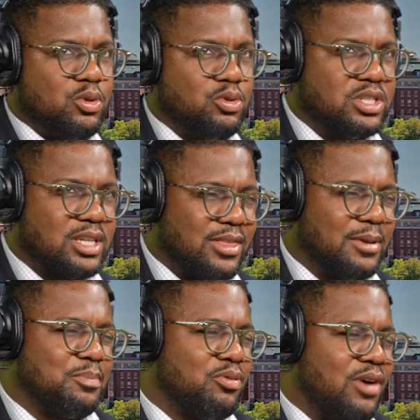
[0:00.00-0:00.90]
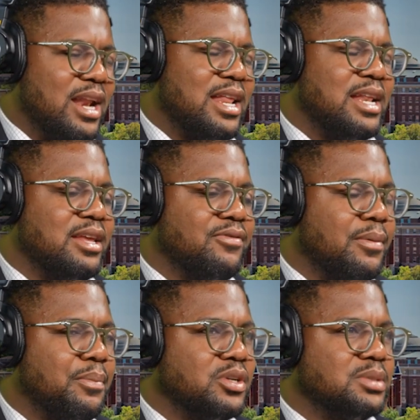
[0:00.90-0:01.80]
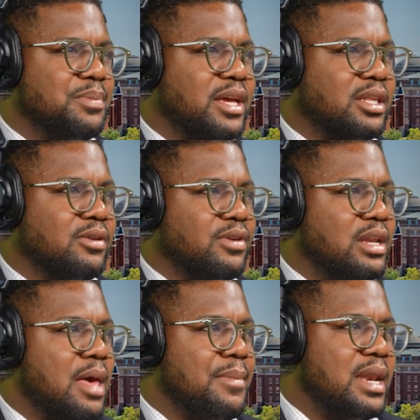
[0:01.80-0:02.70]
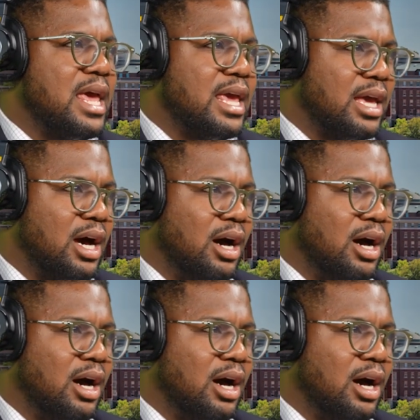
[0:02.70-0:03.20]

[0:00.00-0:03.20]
you just I think providing that different perspective in M and A.